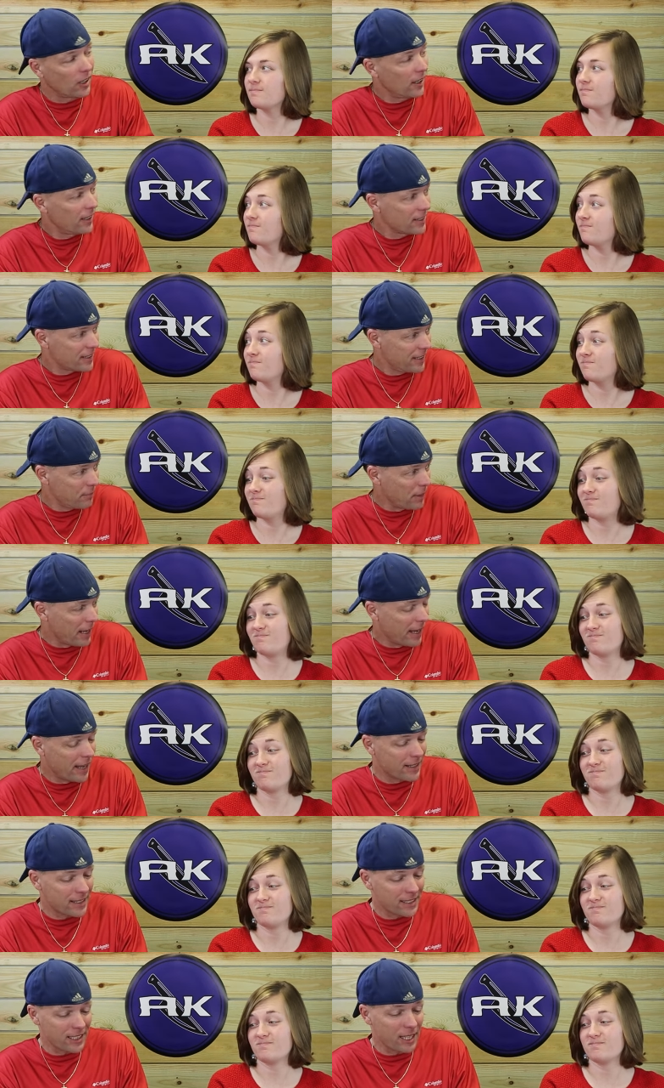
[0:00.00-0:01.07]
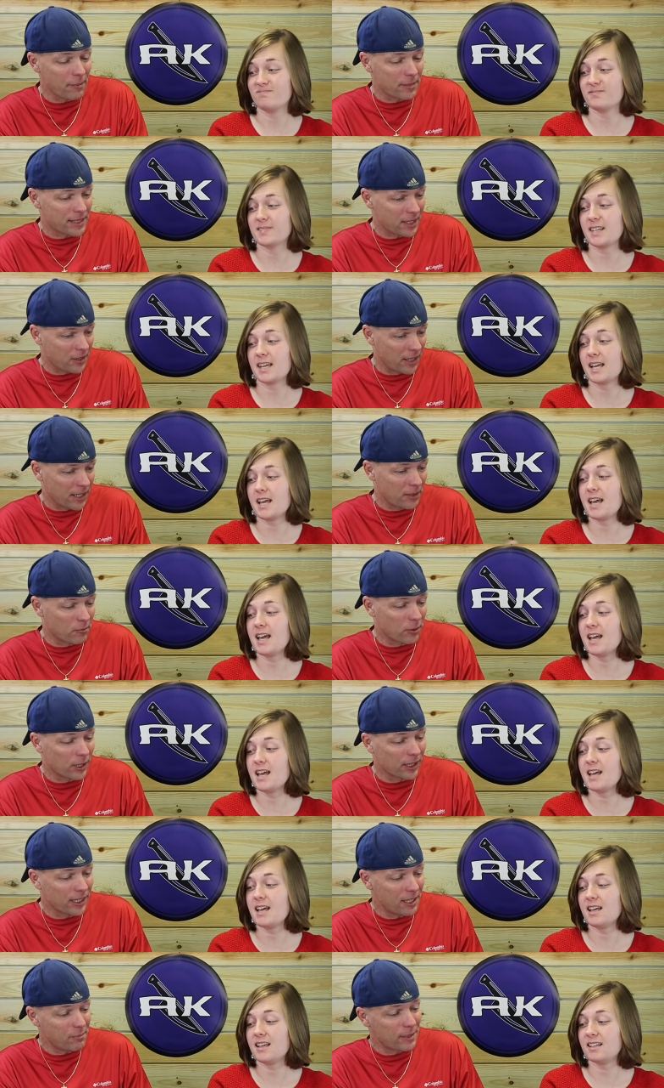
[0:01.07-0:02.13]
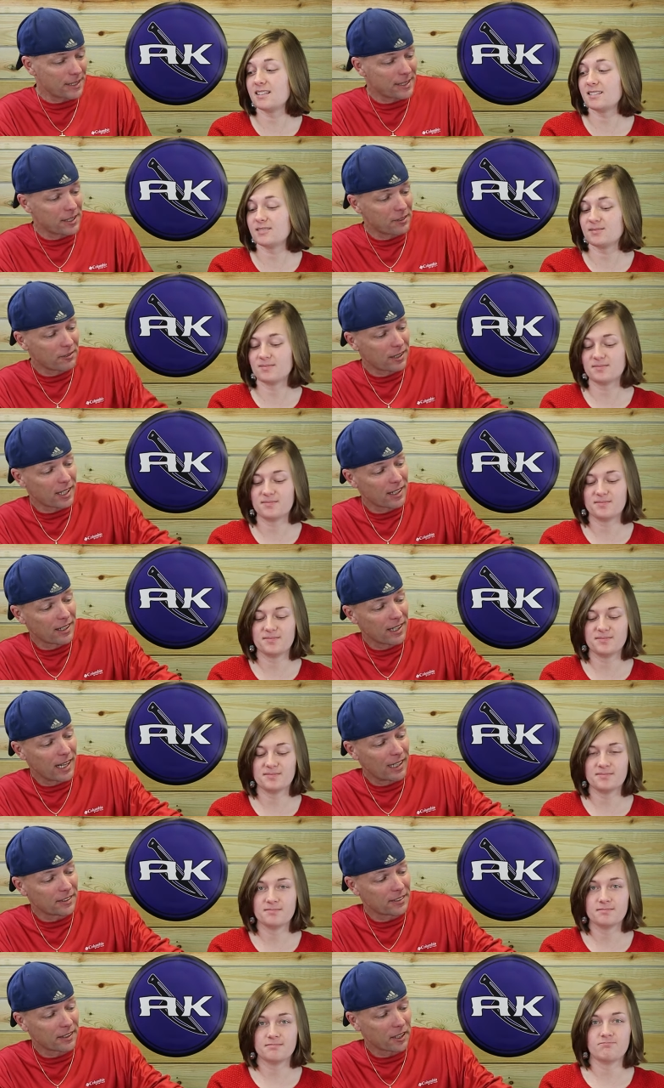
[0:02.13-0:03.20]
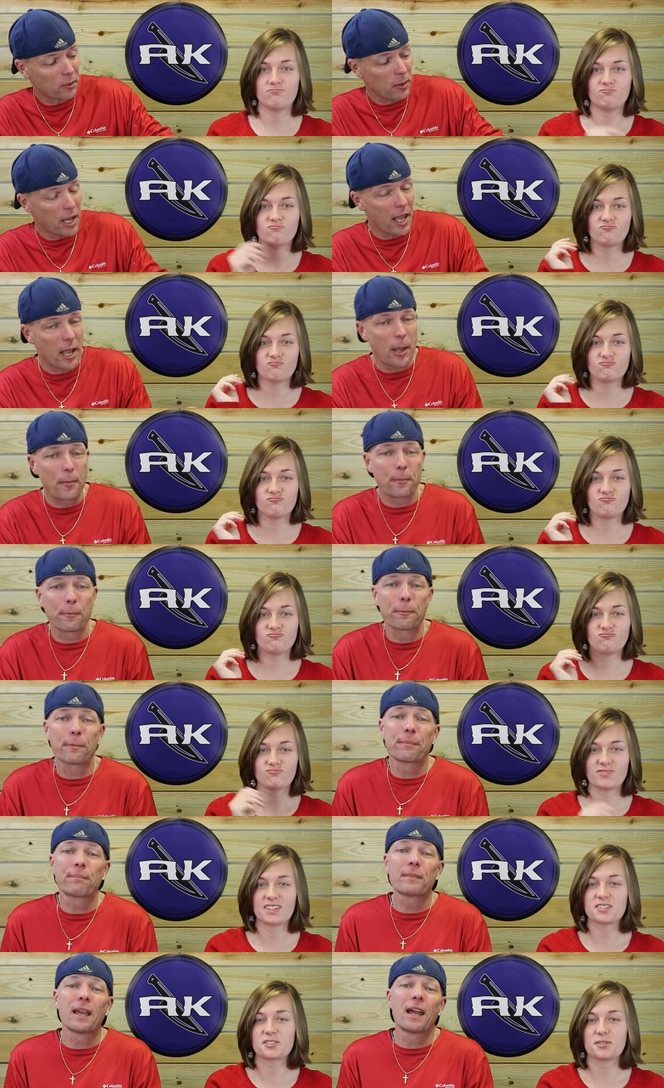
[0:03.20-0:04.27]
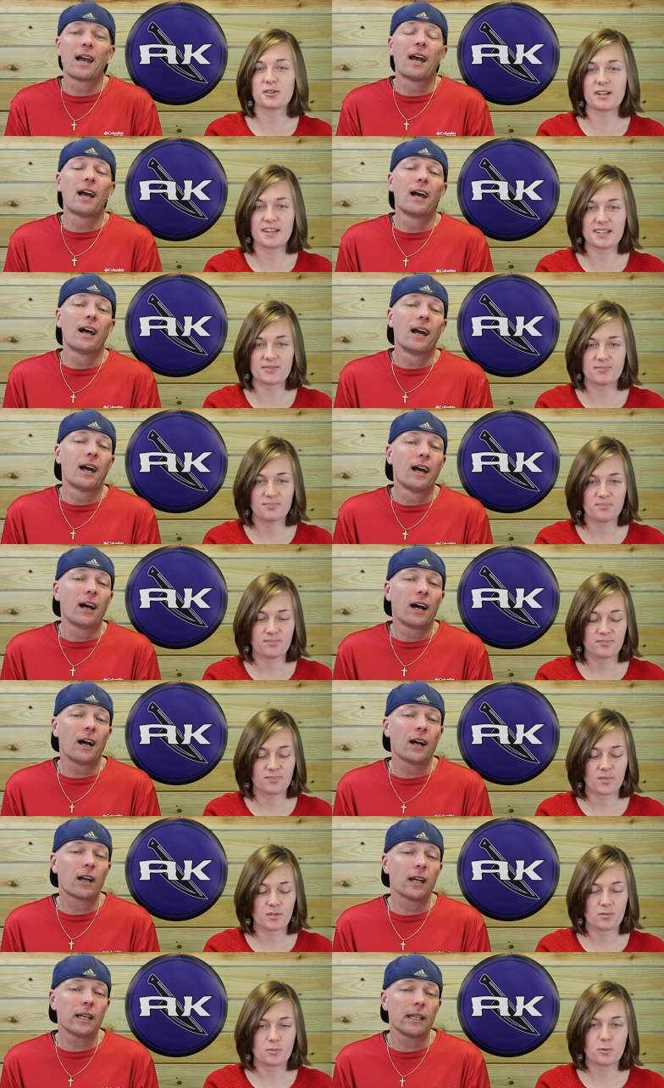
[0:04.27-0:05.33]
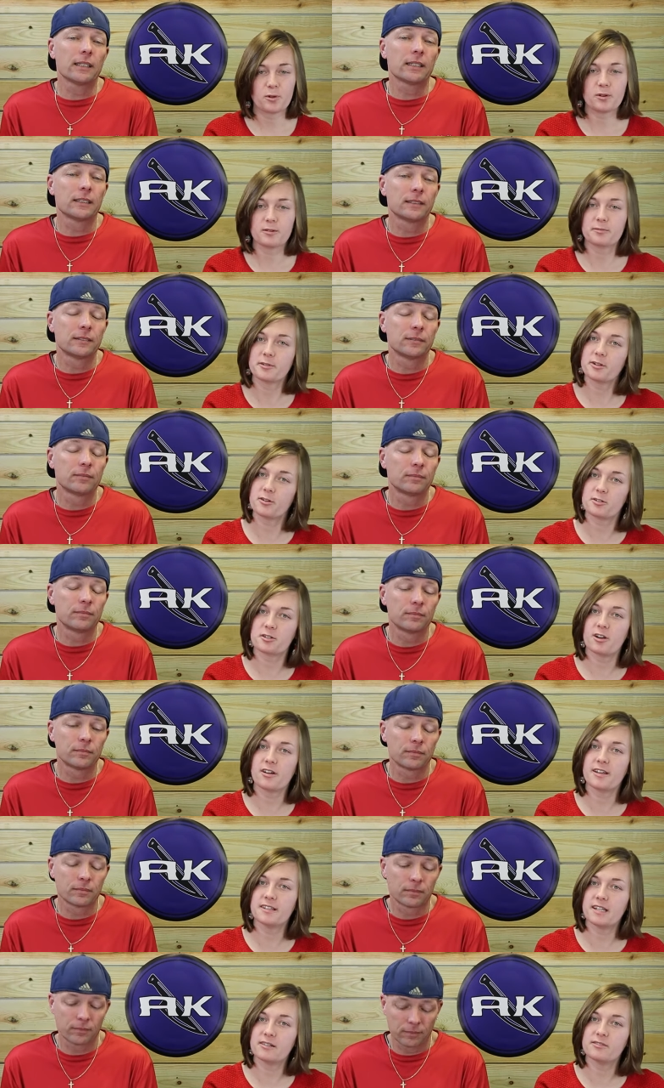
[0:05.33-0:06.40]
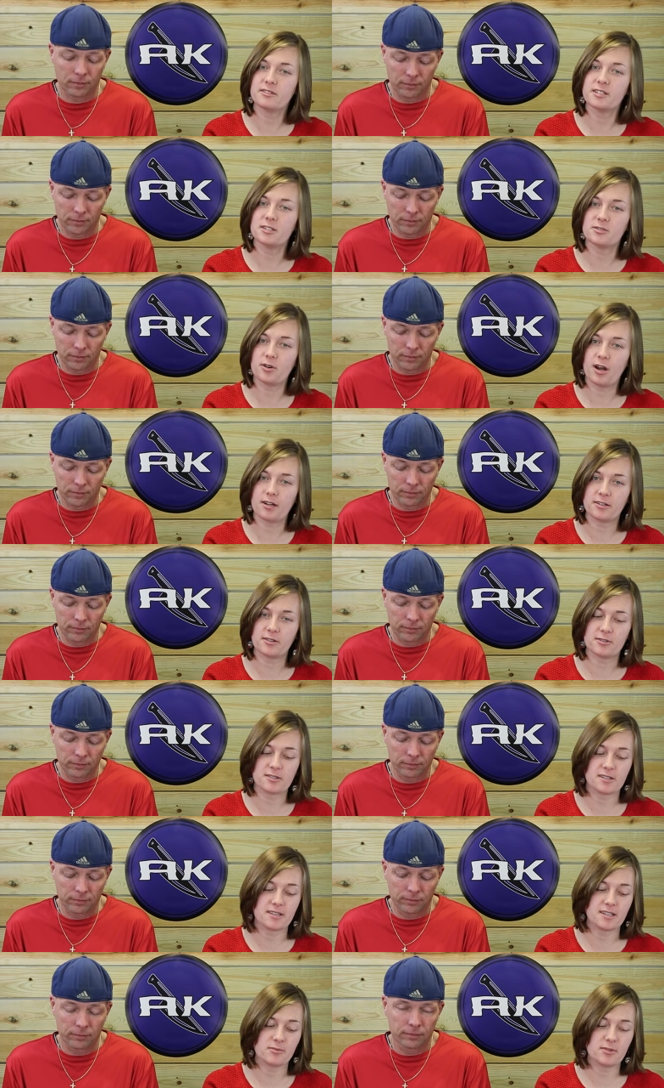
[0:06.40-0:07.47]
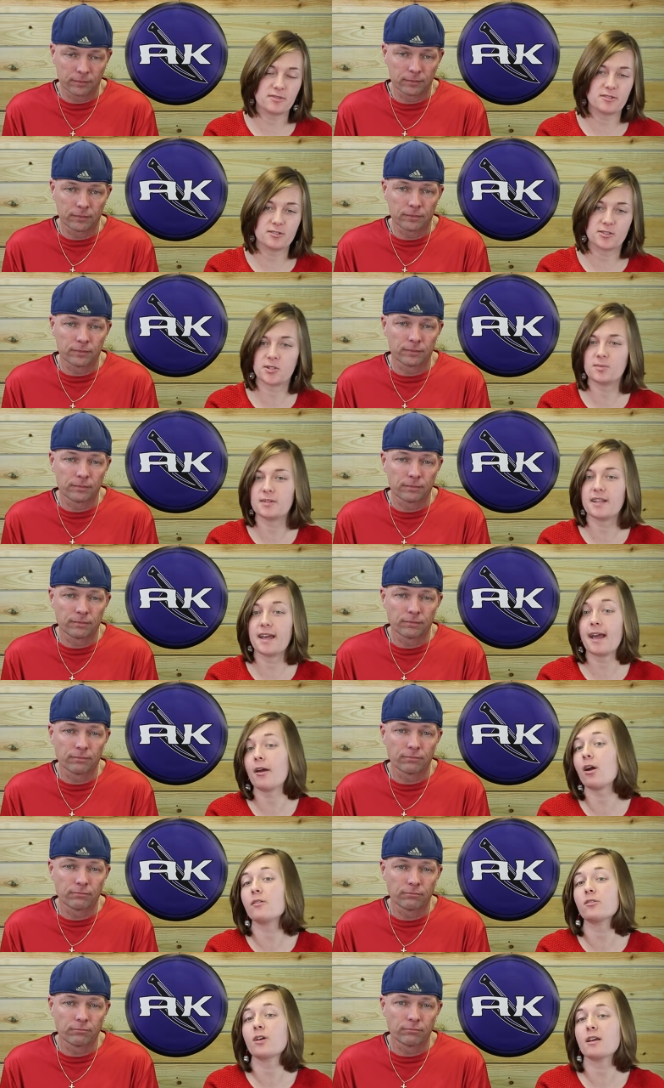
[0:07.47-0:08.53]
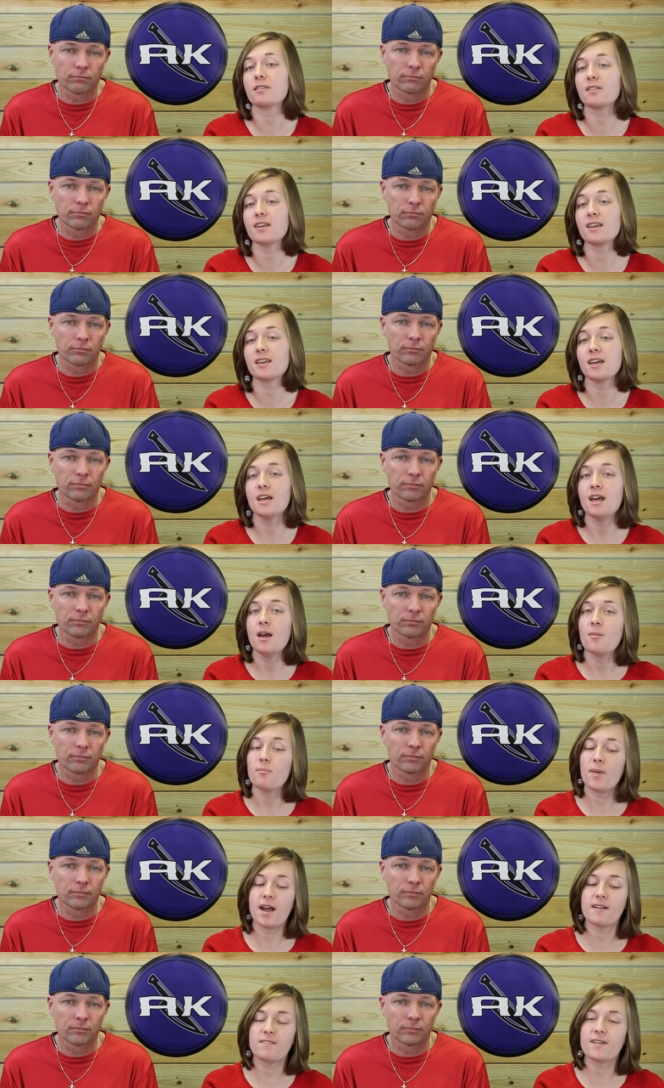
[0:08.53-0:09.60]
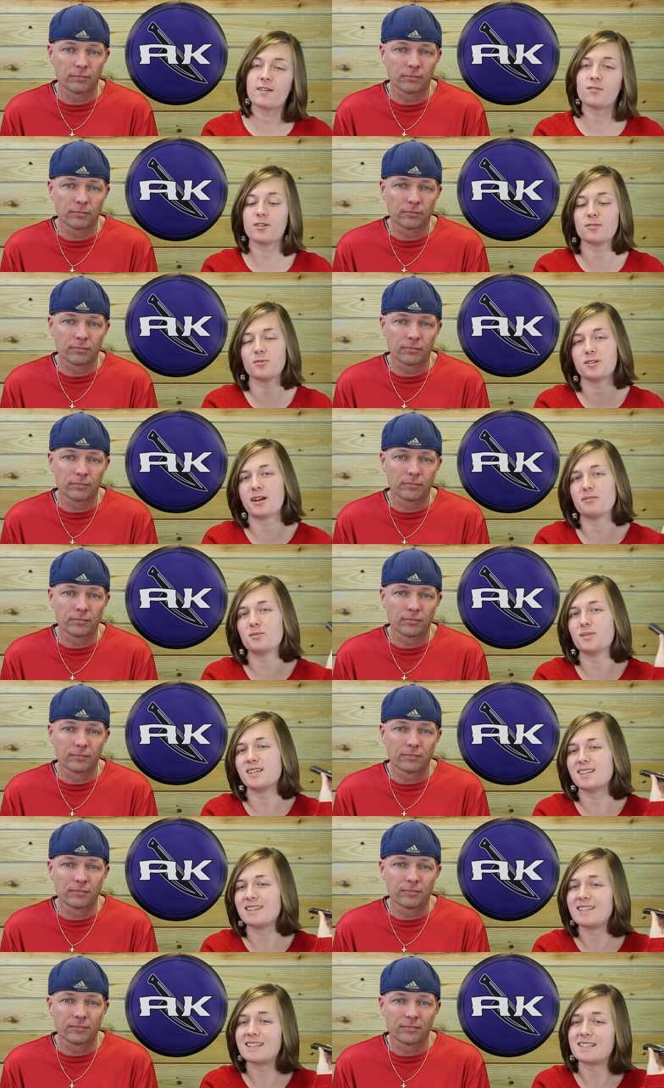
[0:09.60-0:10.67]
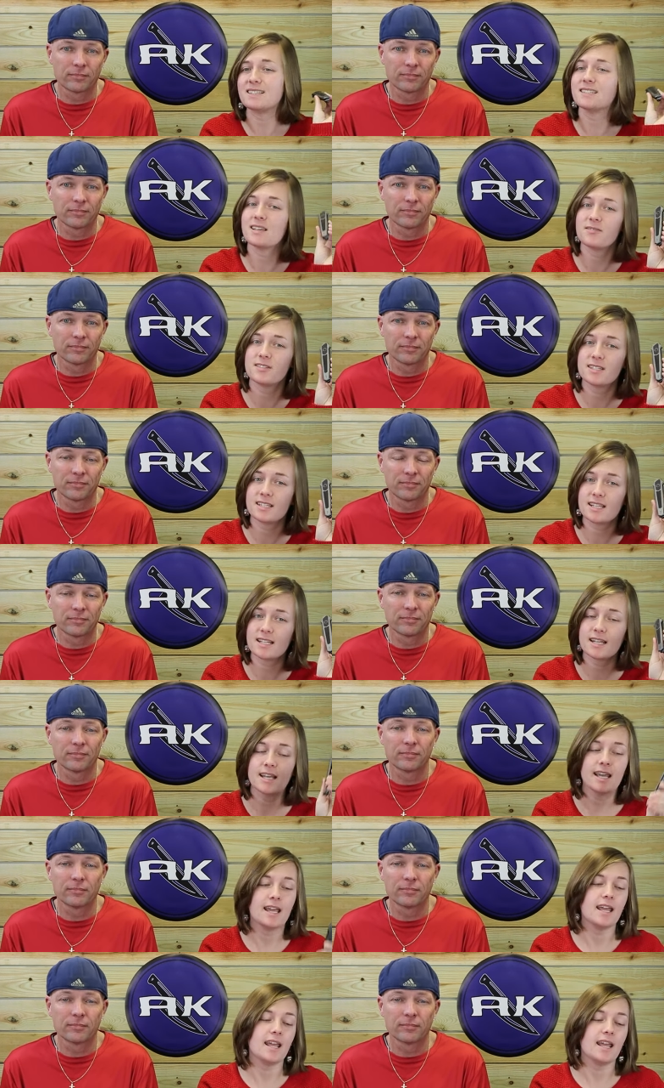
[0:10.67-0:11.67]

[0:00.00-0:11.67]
Speaker 1: Ah, uh, see, my hand slipped, so yeah. I didn't want to cut myself there. I took it away. That's great. All right. Well,
Speaker 2: Kershaw can definitely do autos. I think we've determined that. However, I think my favorite would have to be the 17.